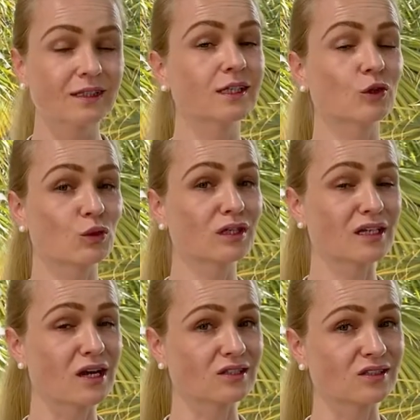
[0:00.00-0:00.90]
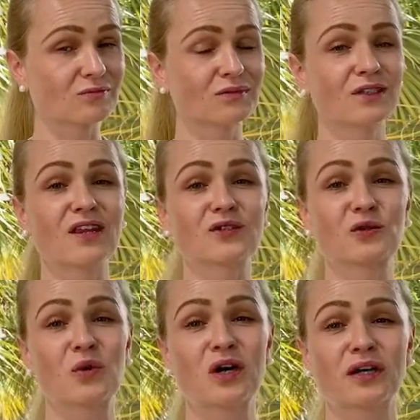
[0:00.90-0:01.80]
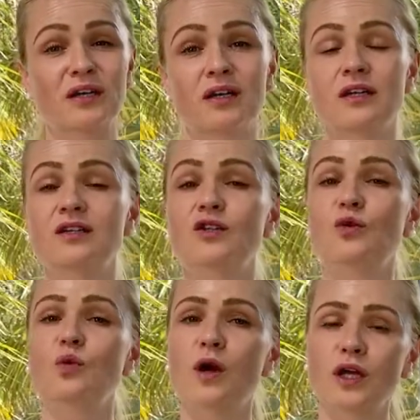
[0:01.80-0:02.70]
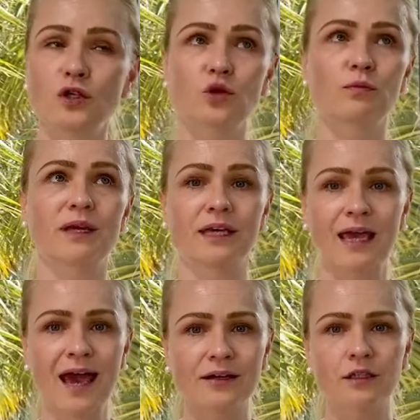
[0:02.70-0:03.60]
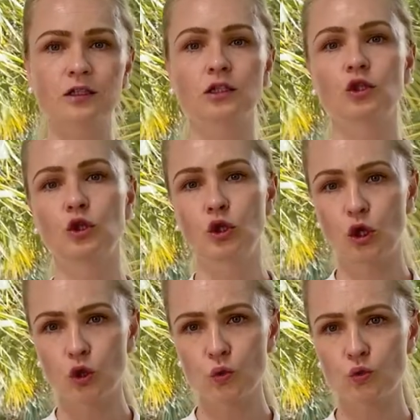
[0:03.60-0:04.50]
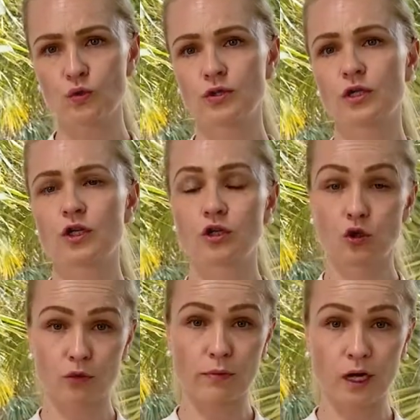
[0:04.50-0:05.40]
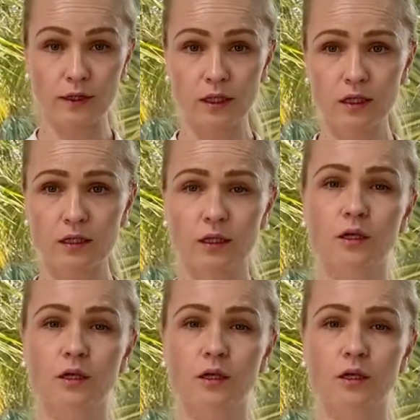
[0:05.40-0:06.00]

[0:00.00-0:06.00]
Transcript: It really does. That's why the way you mechanically load your body